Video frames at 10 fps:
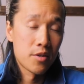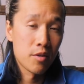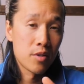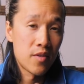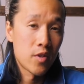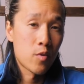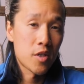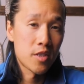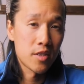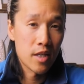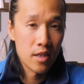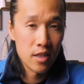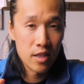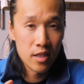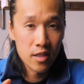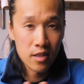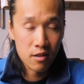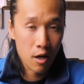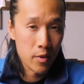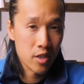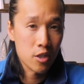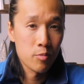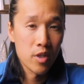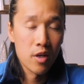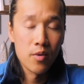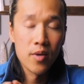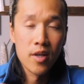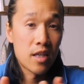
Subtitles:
So leave your questions in the comment section below,